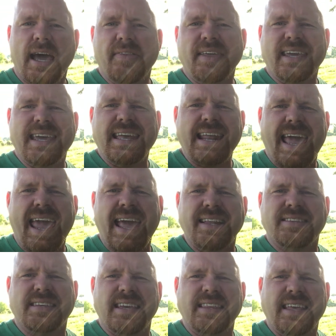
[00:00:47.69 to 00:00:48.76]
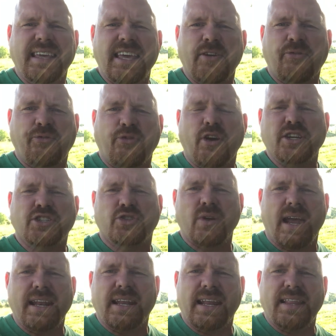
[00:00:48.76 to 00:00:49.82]
and they get antsy and they get
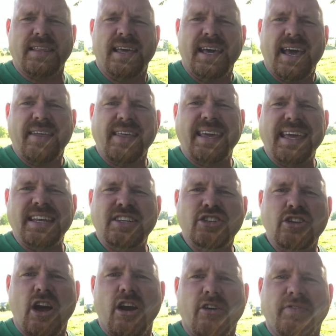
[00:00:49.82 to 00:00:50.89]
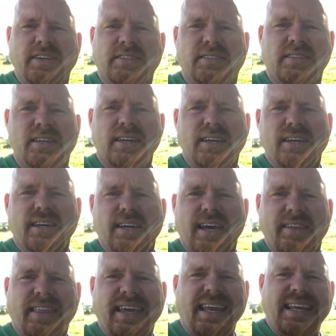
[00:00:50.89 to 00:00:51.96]
frustrated and, and they get nervous
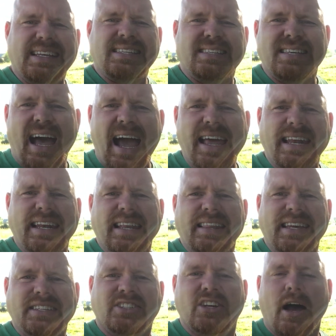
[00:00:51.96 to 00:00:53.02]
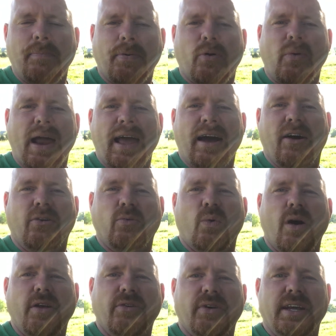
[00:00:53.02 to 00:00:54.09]
and they get excited and they jump around
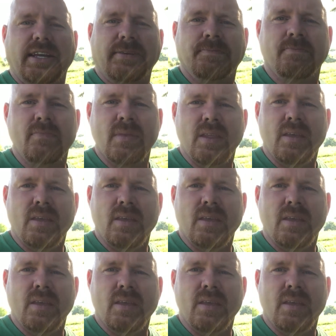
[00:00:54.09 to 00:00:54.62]
wondering,